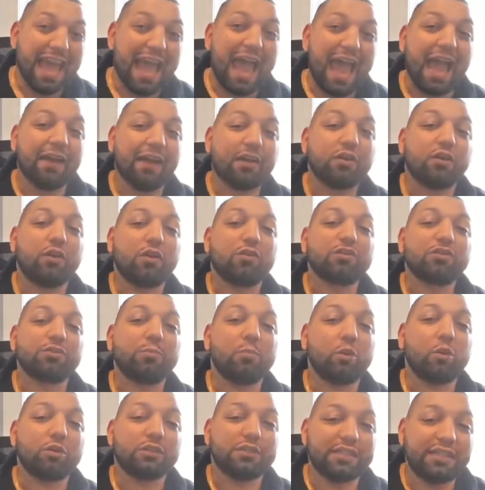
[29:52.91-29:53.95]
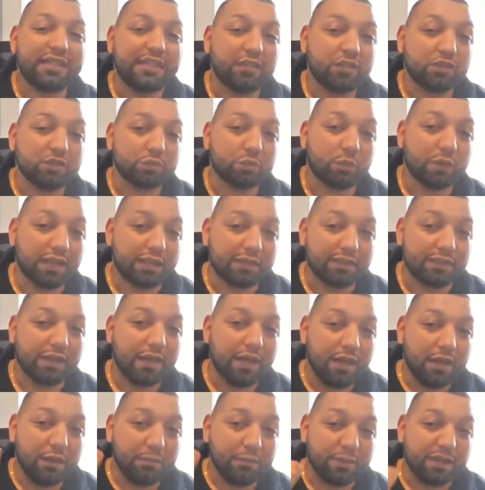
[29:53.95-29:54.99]
and close more deals with
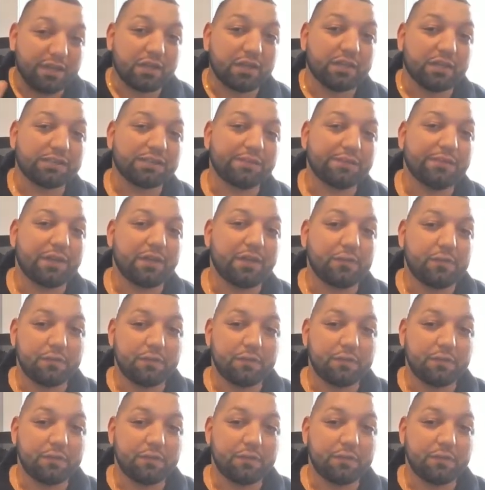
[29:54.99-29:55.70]
because of you?